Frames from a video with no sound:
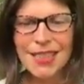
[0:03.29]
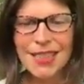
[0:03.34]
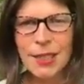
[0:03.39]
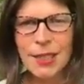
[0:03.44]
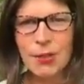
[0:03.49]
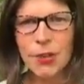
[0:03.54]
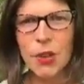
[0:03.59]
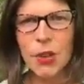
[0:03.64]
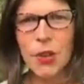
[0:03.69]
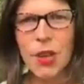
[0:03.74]

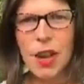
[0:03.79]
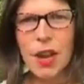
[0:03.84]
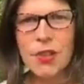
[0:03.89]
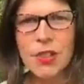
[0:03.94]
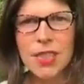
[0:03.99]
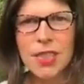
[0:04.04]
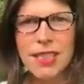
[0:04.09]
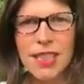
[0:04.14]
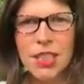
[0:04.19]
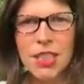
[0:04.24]
difficult
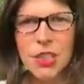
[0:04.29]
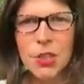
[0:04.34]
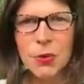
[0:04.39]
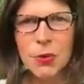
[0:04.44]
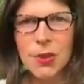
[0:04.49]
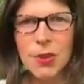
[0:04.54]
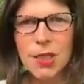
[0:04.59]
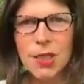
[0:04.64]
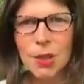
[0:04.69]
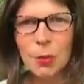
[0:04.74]
conversation
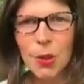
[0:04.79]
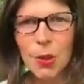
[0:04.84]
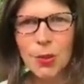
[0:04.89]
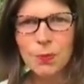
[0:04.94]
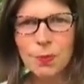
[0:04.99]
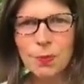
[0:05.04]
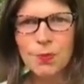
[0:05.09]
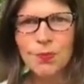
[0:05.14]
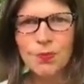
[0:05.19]
with someone